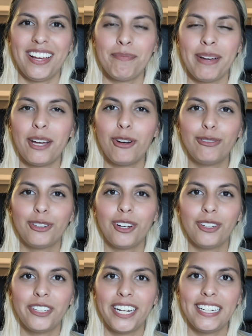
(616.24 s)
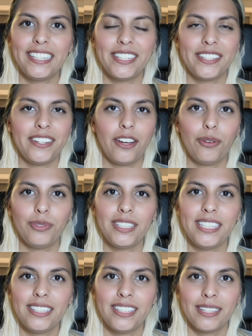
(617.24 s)
my overall grade can
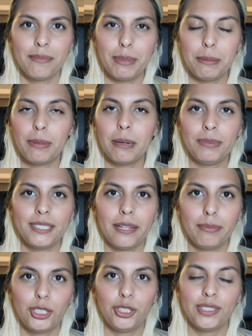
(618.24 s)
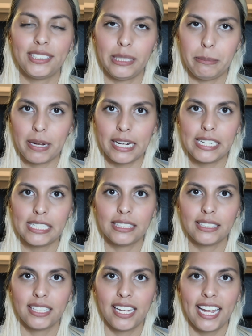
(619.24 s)
only be bumped up to a C minus,
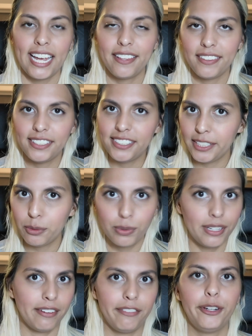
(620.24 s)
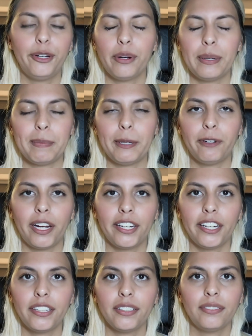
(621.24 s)
and the D will never go on my
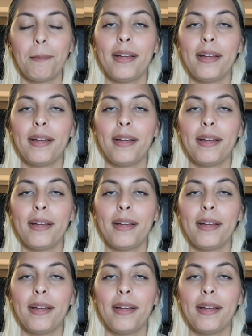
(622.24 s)
record.